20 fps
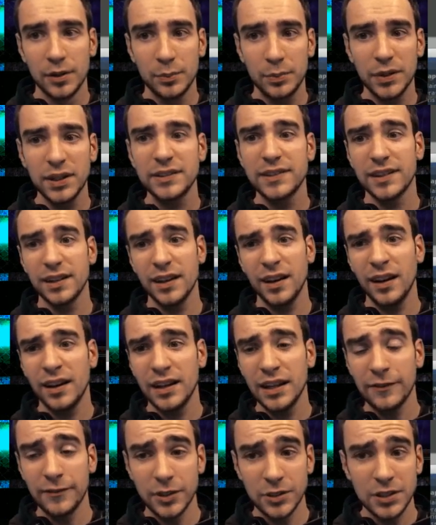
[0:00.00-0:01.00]
But uh,
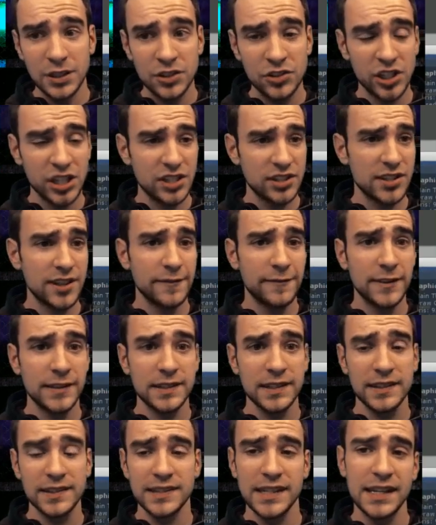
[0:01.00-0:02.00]
if you did change the
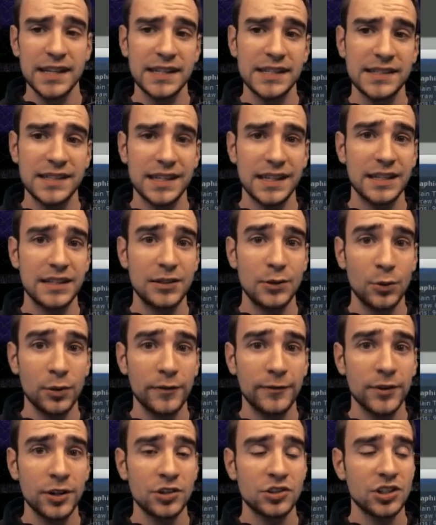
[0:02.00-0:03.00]
physics settings in your
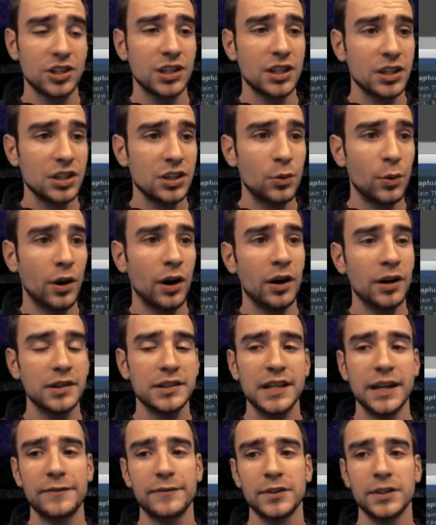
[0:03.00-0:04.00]
version, you are
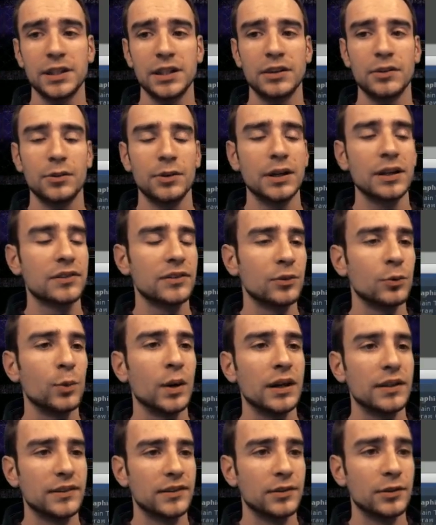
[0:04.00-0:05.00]
definitely going to
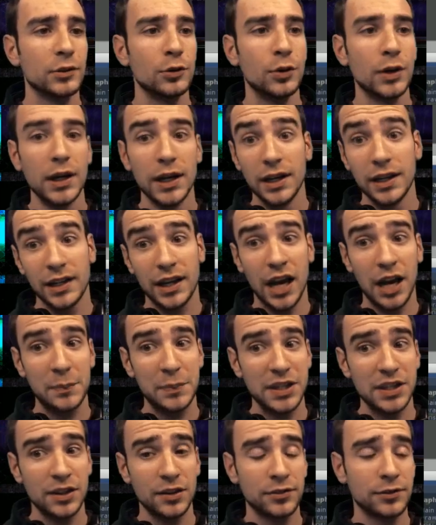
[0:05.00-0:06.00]
want to
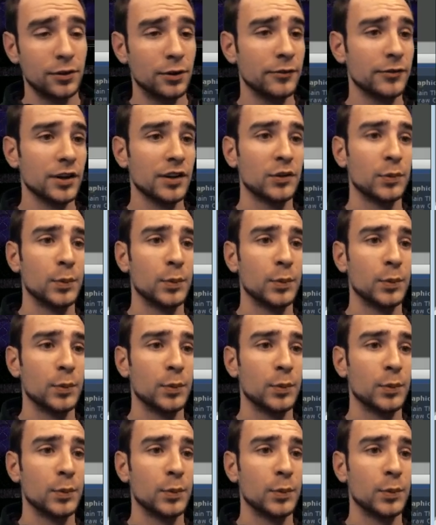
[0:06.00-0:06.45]
copy those over as